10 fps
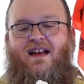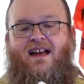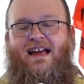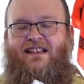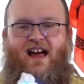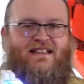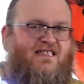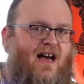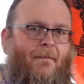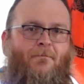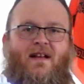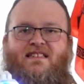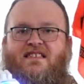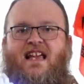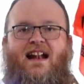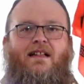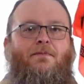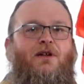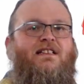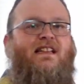It lights up, it's aesthetically
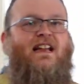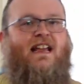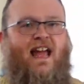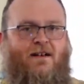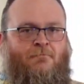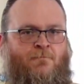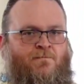pleasing, and again,